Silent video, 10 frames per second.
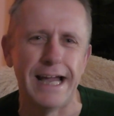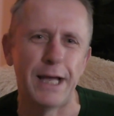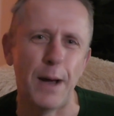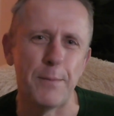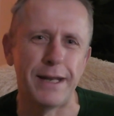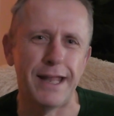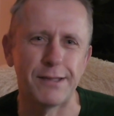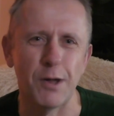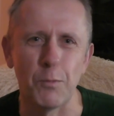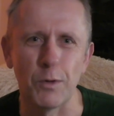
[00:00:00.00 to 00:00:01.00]
and come back
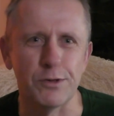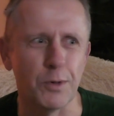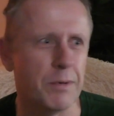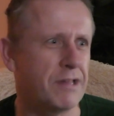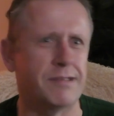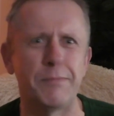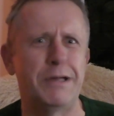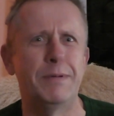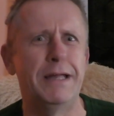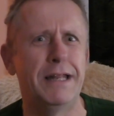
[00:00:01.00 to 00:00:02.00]
next time, we'll talk about
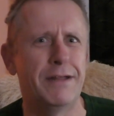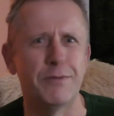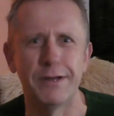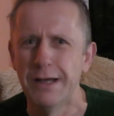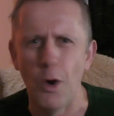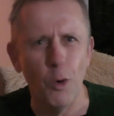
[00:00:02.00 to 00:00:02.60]
something completely different.